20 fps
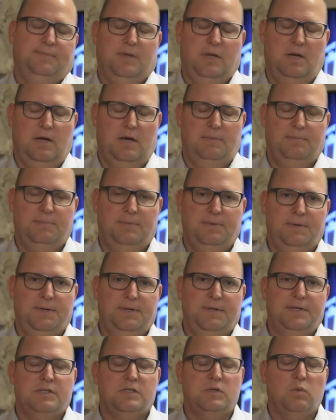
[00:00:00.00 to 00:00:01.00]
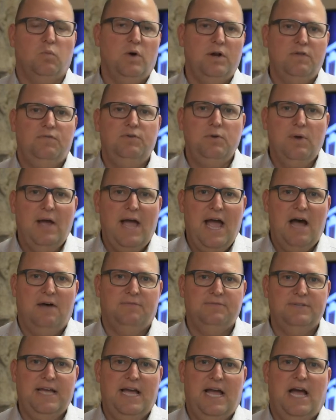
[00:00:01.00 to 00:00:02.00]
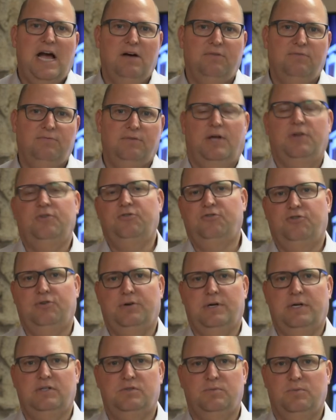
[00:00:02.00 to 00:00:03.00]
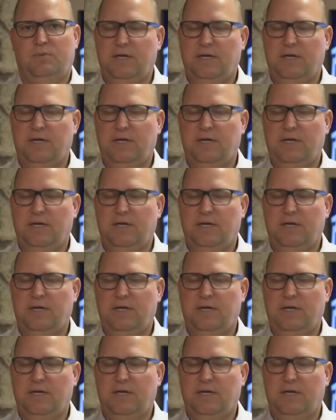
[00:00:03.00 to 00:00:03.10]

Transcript: Okay. So what if you have to have flood insurance?